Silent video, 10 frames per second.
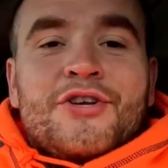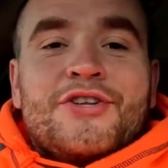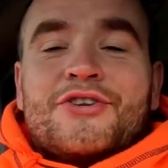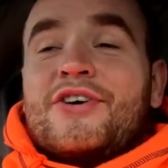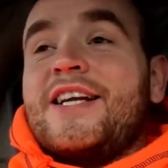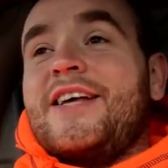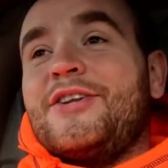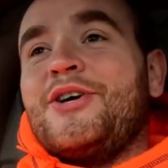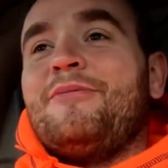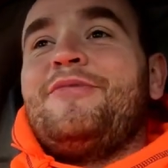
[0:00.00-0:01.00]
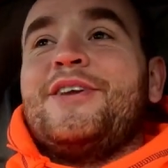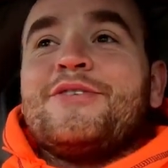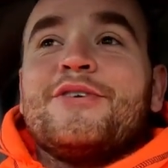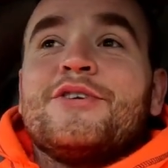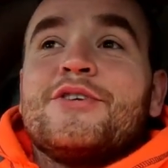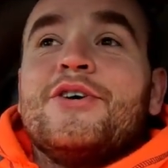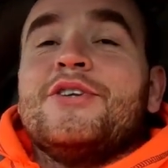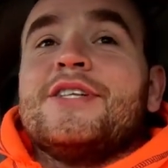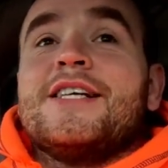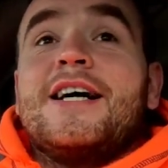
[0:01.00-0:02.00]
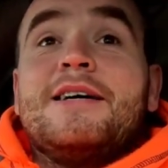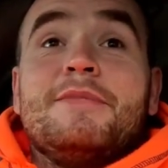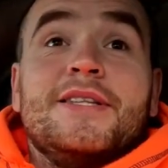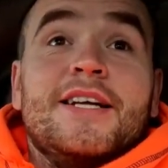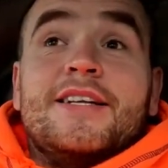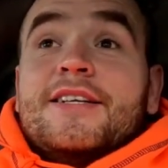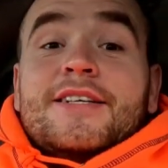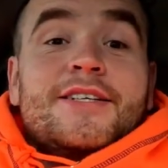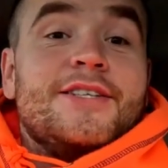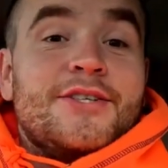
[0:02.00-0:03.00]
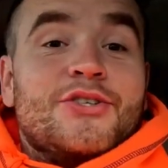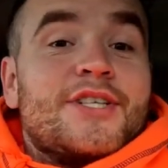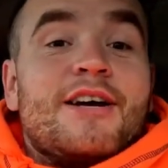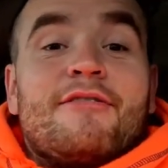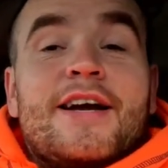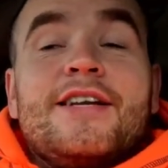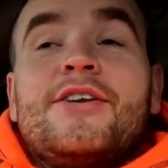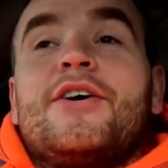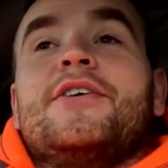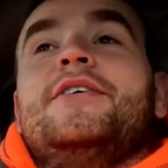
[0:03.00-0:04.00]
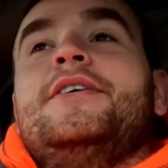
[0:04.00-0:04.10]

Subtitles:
you're trying to get the job finished for a certain time and then you just get rained on.